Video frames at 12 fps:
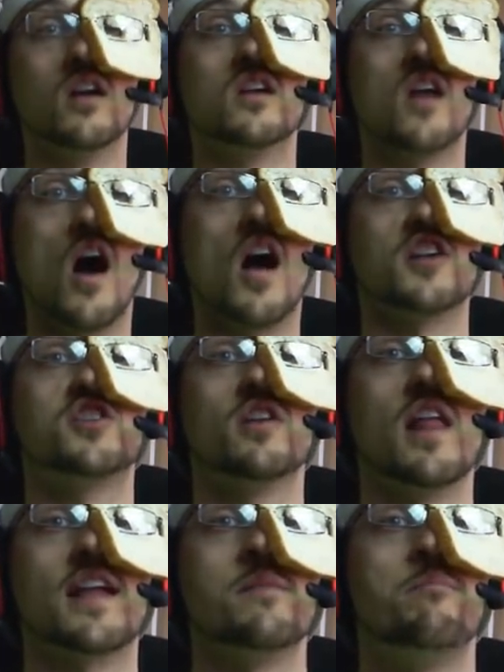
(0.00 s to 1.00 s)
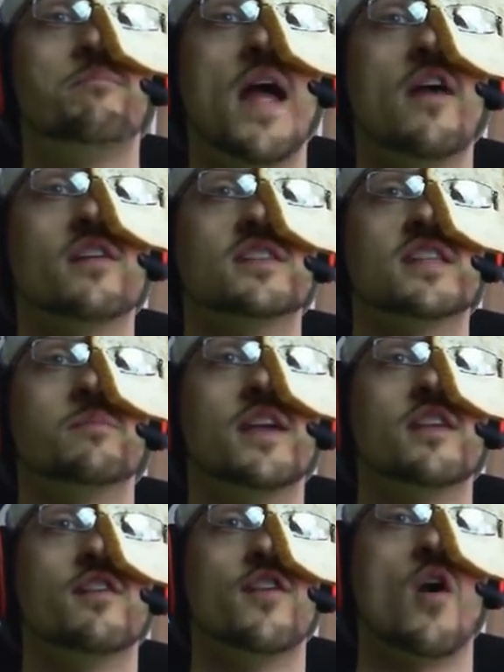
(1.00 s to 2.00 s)
Gosh, you're, like, embarrassing me.
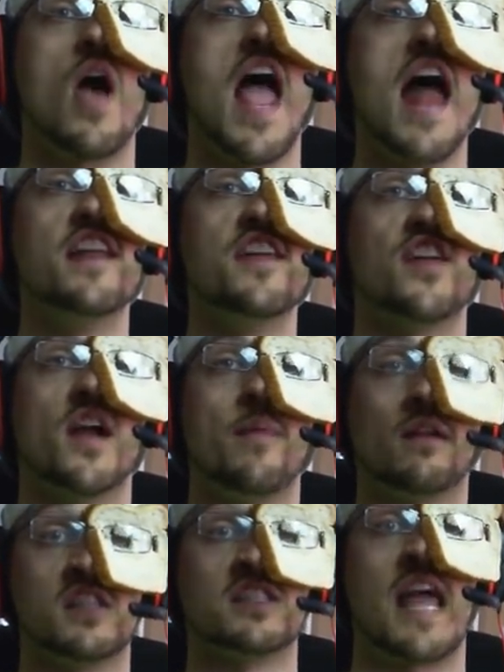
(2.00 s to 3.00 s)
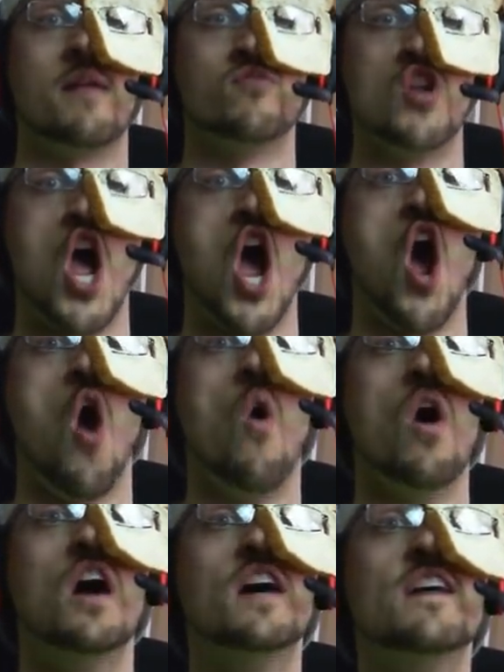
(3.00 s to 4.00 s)
You don't know anything about this game.
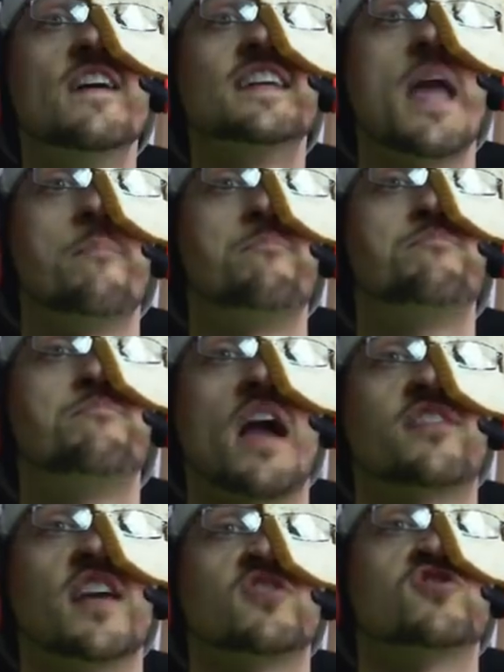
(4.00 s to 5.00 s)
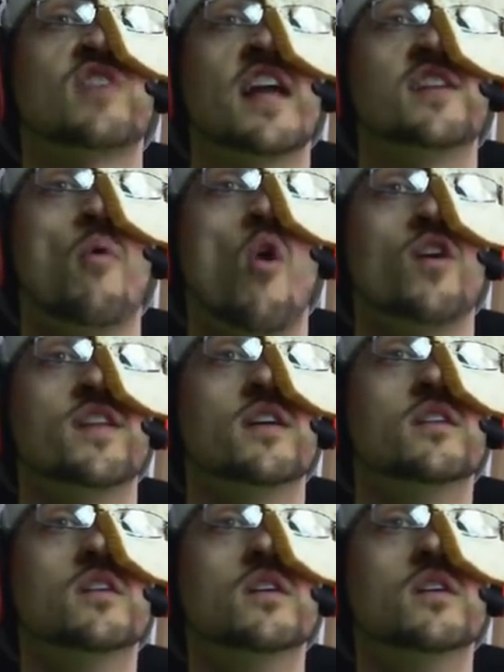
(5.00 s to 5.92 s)
No. Get back there, skateboard.